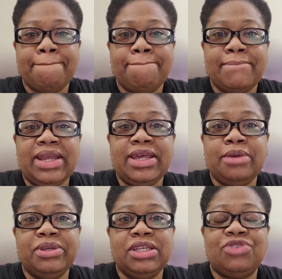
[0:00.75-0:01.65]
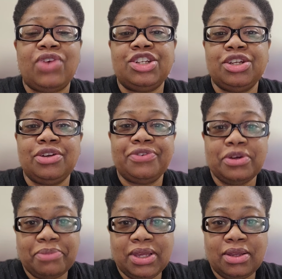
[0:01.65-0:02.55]
My name is Rashida
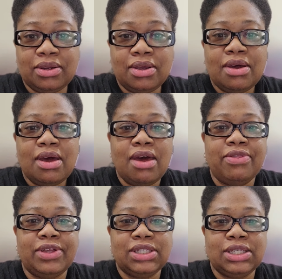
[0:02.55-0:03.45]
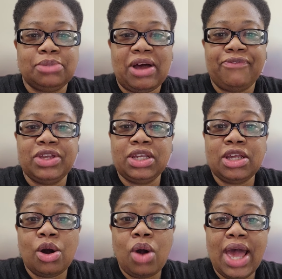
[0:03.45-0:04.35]
Footman, and this is my
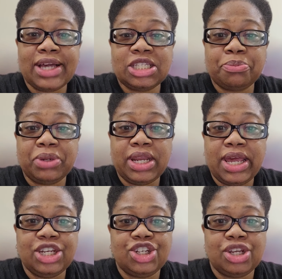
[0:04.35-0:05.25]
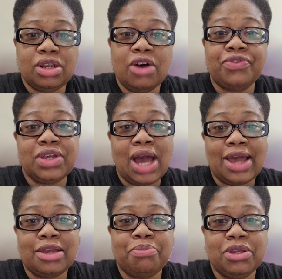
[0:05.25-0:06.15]
video explanation of the
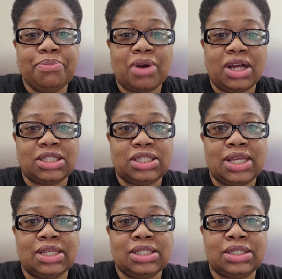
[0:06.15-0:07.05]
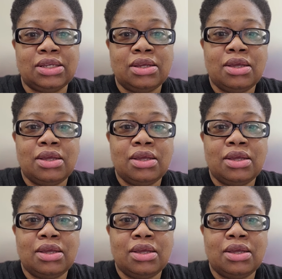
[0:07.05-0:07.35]
IEP process